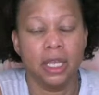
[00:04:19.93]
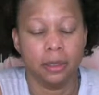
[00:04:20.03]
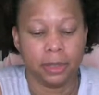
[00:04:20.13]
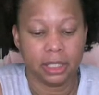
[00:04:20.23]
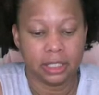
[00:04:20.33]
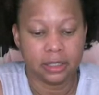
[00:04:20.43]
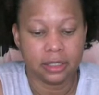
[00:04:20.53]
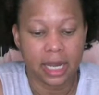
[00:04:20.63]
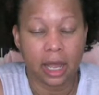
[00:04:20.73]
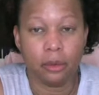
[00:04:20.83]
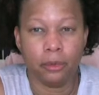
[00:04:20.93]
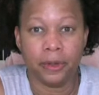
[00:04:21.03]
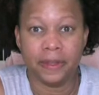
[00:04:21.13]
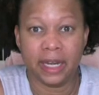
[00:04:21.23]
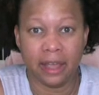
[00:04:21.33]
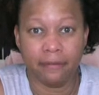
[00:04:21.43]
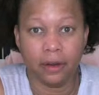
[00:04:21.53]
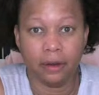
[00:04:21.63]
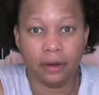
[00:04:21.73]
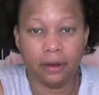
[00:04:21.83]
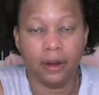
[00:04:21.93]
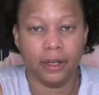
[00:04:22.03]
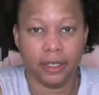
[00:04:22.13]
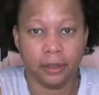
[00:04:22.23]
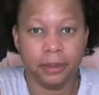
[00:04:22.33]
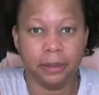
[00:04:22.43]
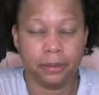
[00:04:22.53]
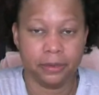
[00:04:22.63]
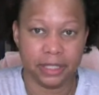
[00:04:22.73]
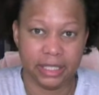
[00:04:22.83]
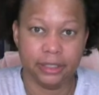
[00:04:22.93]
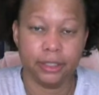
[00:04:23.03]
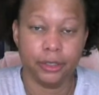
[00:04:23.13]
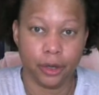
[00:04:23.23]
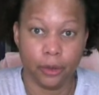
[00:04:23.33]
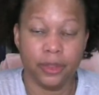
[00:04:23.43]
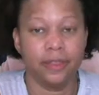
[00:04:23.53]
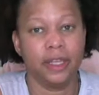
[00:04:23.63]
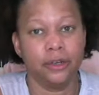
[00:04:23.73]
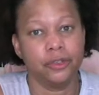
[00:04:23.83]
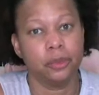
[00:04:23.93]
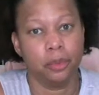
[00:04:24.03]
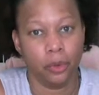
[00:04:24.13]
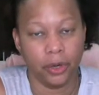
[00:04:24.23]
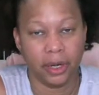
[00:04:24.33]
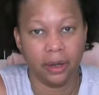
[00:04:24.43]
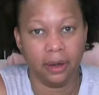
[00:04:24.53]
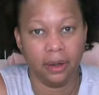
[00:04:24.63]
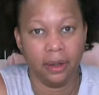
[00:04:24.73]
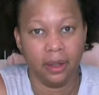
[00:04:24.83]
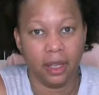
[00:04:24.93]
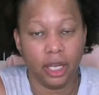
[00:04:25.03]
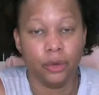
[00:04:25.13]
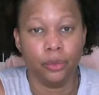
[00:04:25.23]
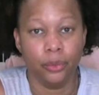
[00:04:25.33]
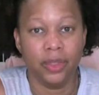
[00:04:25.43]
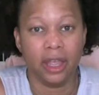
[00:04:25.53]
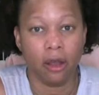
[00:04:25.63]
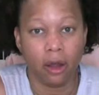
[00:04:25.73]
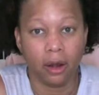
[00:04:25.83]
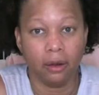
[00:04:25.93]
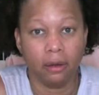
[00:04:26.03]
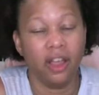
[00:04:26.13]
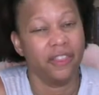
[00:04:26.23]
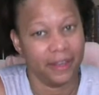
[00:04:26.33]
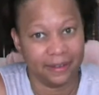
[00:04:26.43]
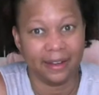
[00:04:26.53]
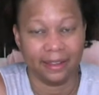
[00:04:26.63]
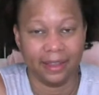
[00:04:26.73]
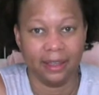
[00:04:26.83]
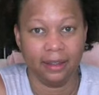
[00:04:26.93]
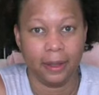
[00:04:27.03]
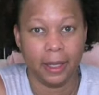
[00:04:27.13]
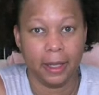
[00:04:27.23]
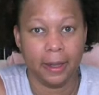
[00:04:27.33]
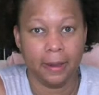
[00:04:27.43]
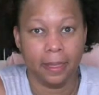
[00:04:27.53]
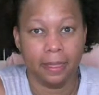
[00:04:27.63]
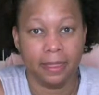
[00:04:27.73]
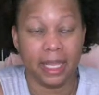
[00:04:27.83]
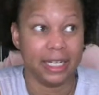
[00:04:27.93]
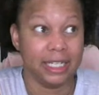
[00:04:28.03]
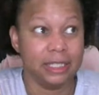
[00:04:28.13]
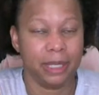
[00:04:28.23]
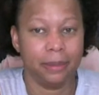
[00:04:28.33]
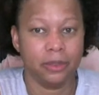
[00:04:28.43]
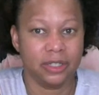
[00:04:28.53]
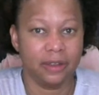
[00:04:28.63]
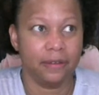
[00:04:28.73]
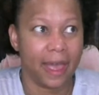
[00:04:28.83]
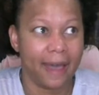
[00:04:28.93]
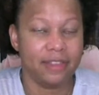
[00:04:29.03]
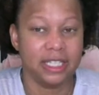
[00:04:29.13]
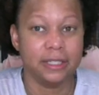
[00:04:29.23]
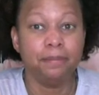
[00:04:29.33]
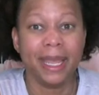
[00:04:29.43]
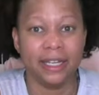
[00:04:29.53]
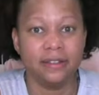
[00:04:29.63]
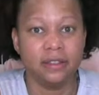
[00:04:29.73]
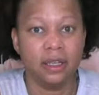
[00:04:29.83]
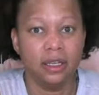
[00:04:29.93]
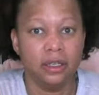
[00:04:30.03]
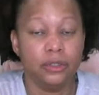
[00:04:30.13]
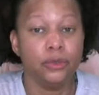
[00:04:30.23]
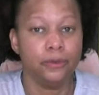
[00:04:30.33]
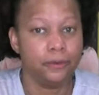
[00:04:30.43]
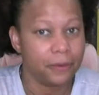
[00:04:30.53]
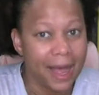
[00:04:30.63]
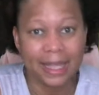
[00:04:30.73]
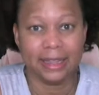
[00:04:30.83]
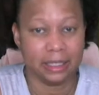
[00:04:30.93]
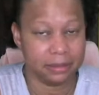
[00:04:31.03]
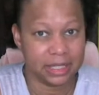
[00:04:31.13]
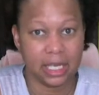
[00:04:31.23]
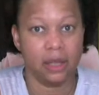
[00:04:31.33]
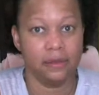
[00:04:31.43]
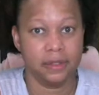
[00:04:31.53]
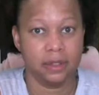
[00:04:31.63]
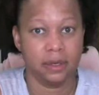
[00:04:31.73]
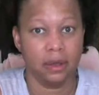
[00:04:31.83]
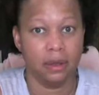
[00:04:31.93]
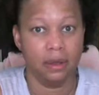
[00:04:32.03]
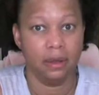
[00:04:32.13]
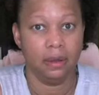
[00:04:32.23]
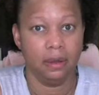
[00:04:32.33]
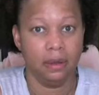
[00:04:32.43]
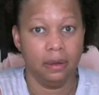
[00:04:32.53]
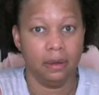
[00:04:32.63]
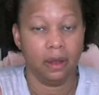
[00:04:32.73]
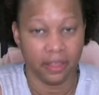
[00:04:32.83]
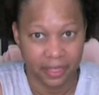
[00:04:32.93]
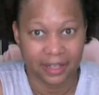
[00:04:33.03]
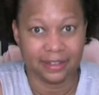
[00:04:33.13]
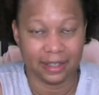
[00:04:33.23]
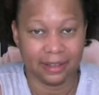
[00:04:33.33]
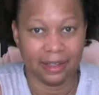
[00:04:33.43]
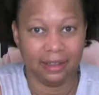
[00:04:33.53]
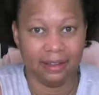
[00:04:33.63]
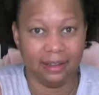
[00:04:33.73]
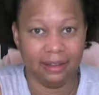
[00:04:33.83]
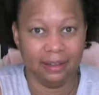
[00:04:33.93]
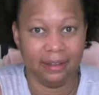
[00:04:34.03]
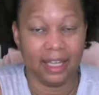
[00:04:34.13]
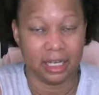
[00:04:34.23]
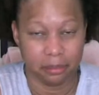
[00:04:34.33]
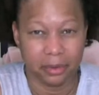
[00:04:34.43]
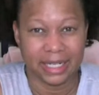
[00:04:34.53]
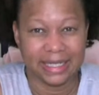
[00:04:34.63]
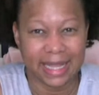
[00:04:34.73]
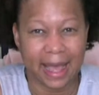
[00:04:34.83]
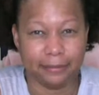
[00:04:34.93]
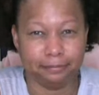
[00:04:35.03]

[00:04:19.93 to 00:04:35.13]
Because now more than ever, our young people need to know that they're supported in who they are authentically. They need to be able to have the space to find themselves authentically and embrace that.